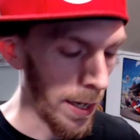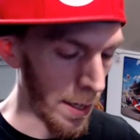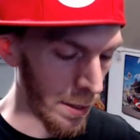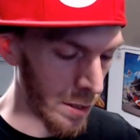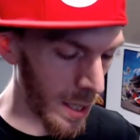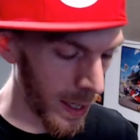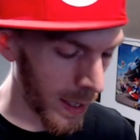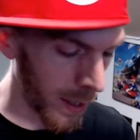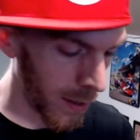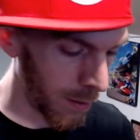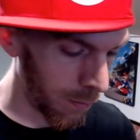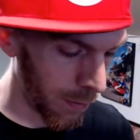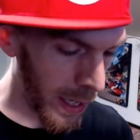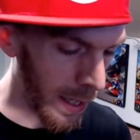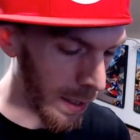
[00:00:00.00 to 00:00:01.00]
I had taken
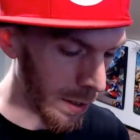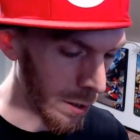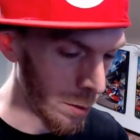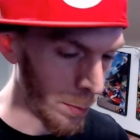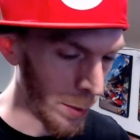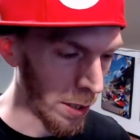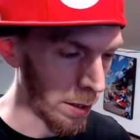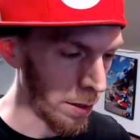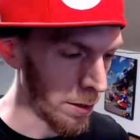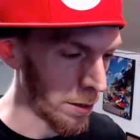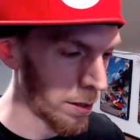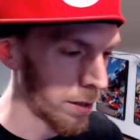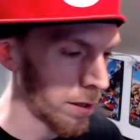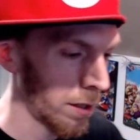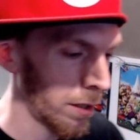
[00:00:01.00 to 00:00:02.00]
advantage,
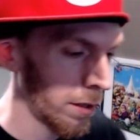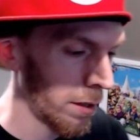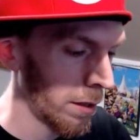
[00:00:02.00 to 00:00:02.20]
because